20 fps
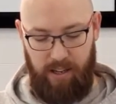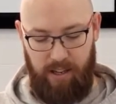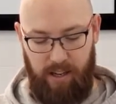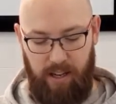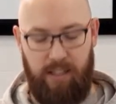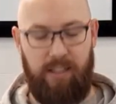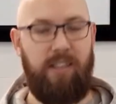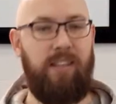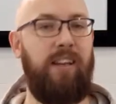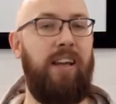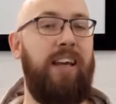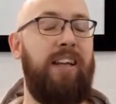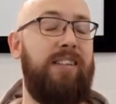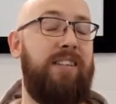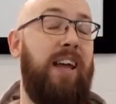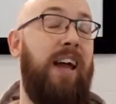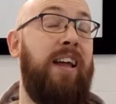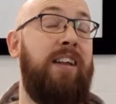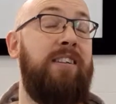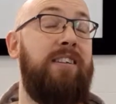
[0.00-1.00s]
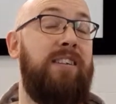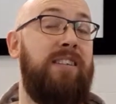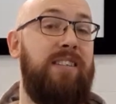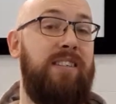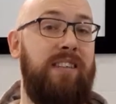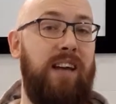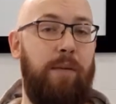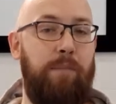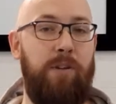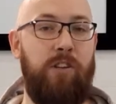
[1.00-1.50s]
and to, and to
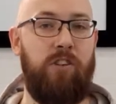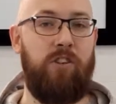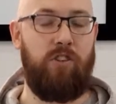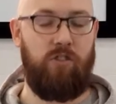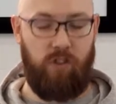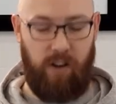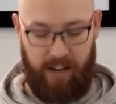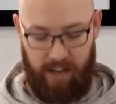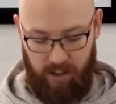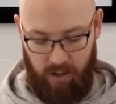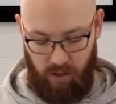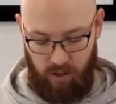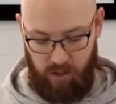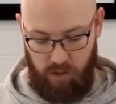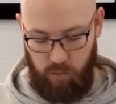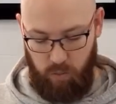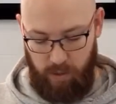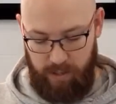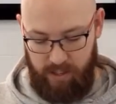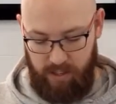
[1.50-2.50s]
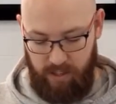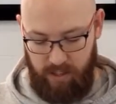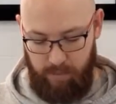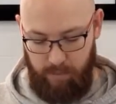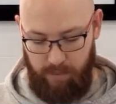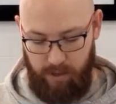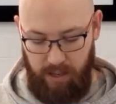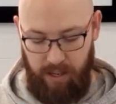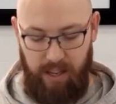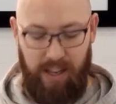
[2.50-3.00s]
demonstrate God's
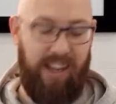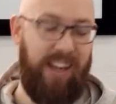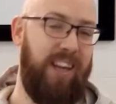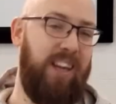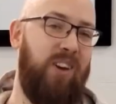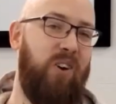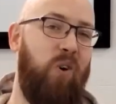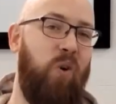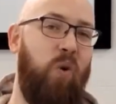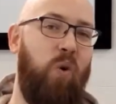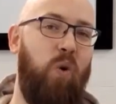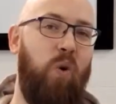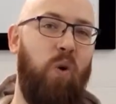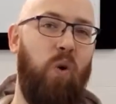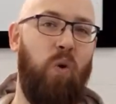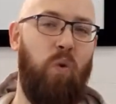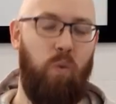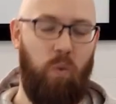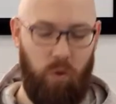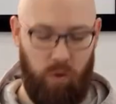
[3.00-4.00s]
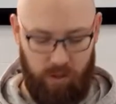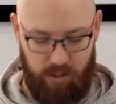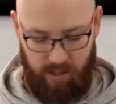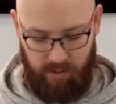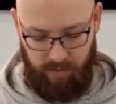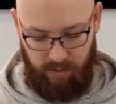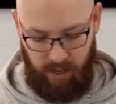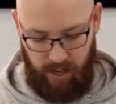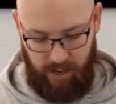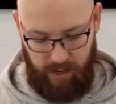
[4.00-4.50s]
wisdom in all walks
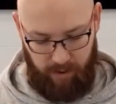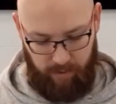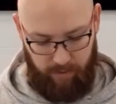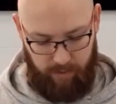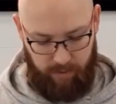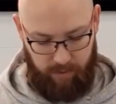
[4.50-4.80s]
of life.